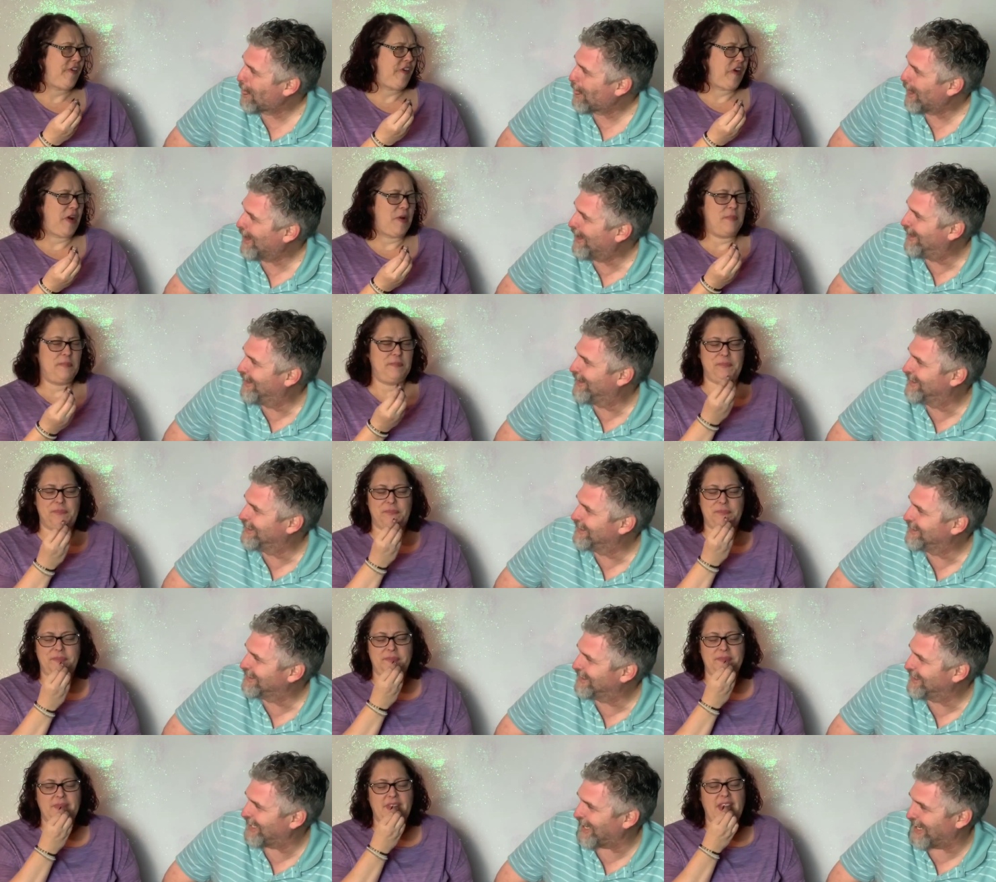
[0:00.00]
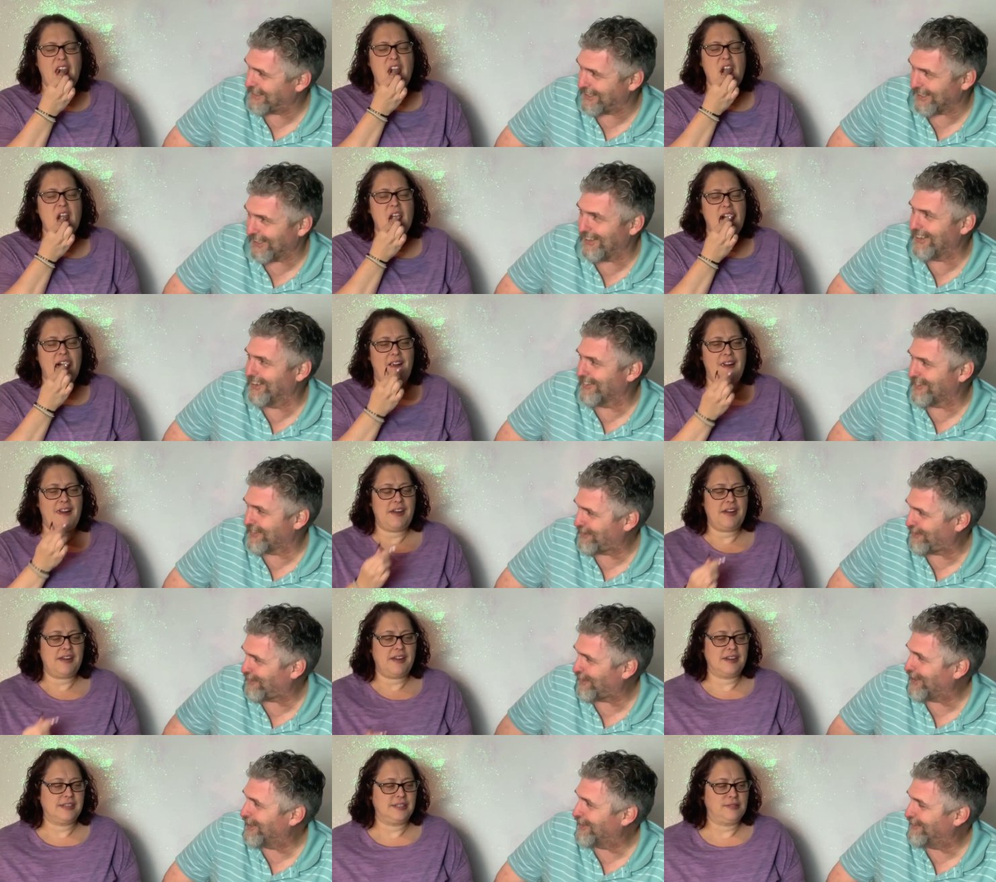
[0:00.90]
Speaker 1: I tell you,
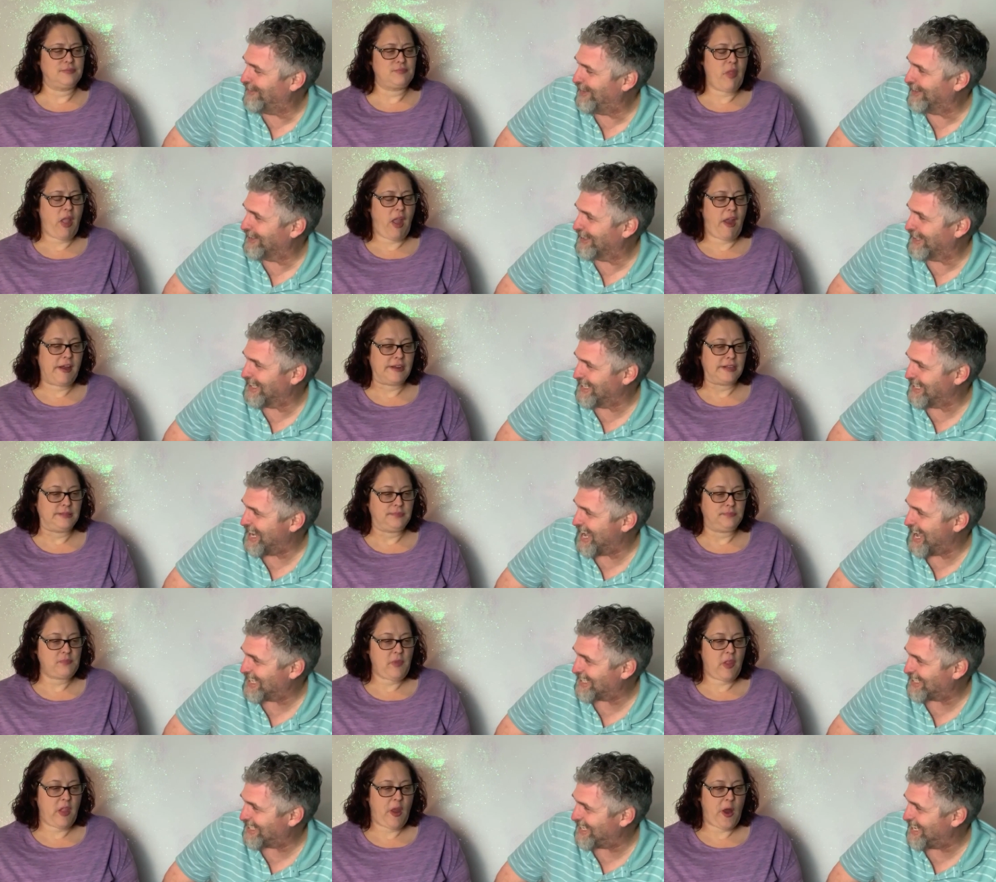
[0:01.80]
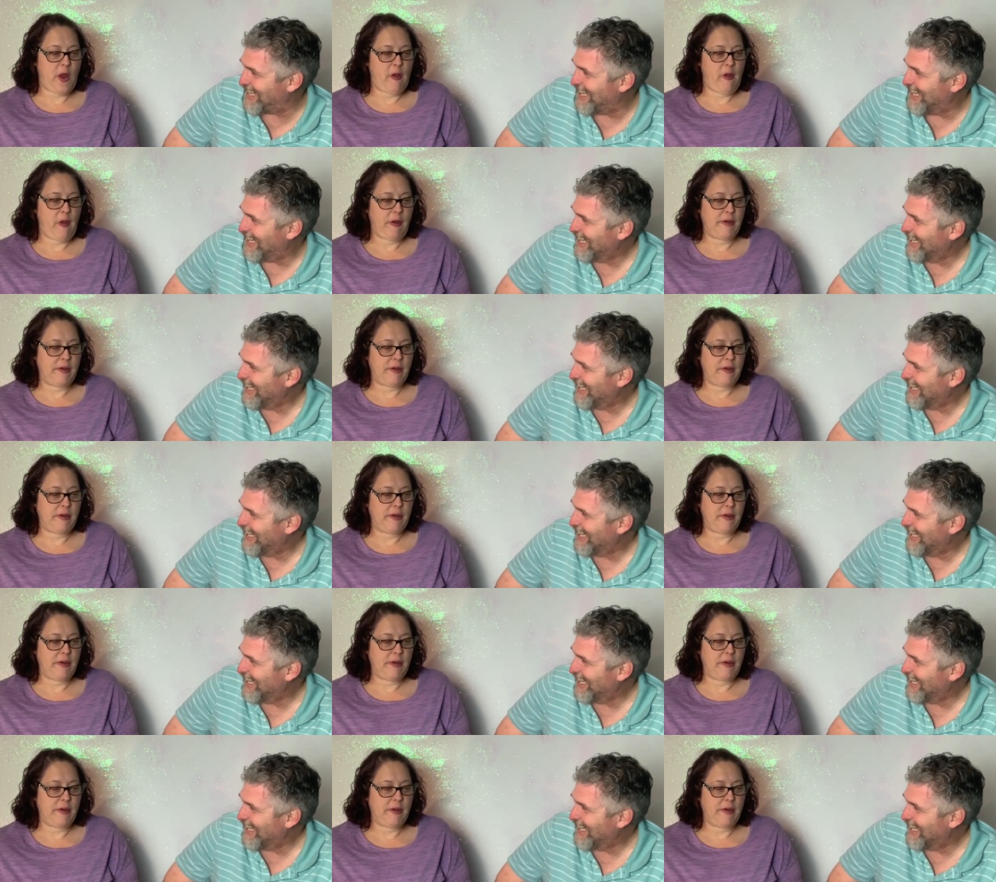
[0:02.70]
spoiled milk is nasty.